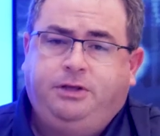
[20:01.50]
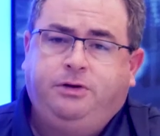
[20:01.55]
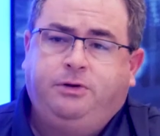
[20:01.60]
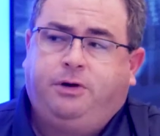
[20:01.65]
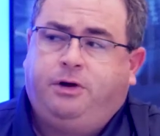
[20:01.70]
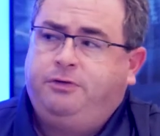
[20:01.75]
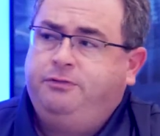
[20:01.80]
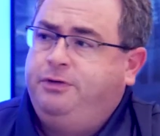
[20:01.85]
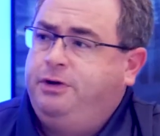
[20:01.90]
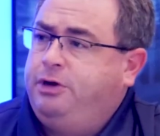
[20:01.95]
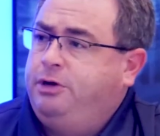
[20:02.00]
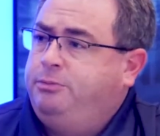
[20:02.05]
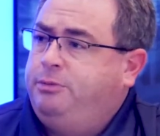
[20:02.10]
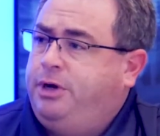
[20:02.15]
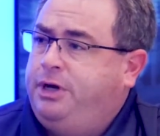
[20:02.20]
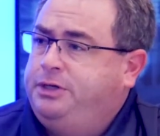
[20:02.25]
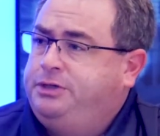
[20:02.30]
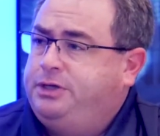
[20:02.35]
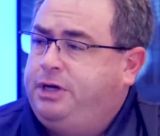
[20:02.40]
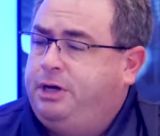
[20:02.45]
you all very
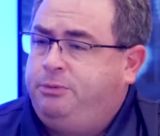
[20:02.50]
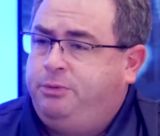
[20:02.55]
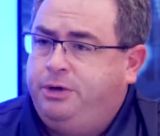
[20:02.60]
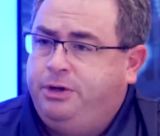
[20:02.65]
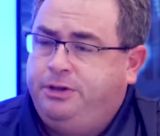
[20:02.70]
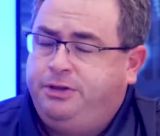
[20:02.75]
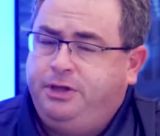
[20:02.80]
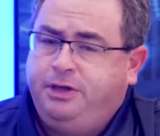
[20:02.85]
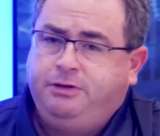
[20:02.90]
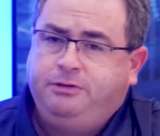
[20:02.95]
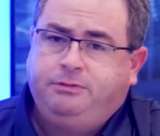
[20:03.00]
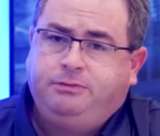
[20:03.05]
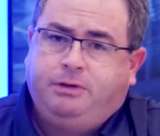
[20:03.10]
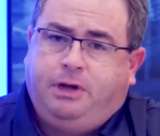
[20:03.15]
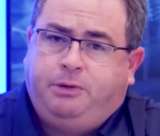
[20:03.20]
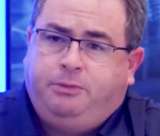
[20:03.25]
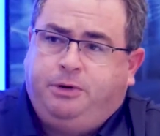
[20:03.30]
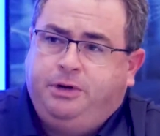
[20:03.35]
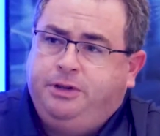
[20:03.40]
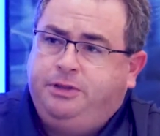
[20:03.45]
much. I want to
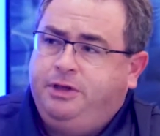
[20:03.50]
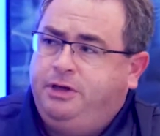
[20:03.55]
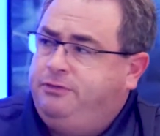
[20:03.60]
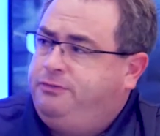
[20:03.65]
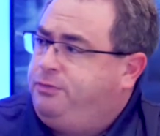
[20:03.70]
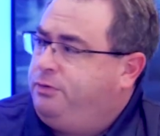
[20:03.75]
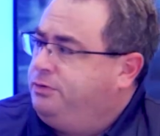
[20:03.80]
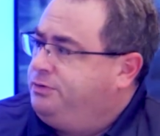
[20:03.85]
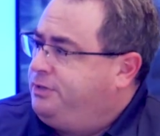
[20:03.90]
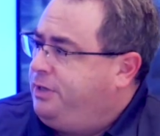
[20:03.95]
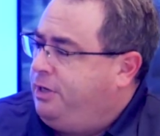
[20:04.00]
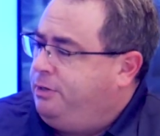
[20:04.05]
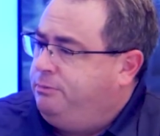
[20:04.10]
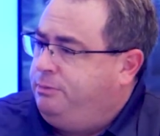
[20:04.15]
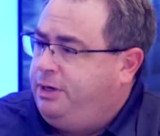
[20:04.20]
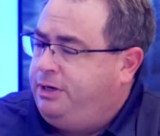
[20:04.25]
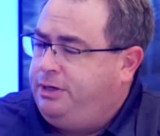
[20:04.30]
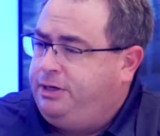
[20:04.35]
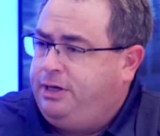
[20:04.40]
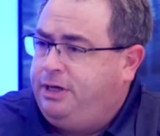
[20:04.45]
thank Forescout and
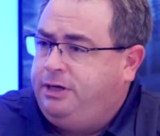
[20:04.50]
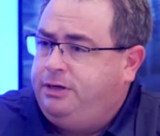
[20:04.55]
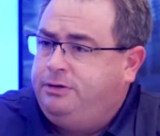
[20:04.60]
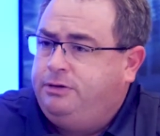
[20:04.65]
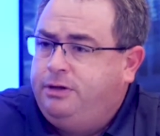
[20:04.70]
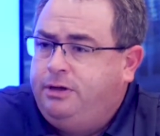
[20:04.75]
Medigate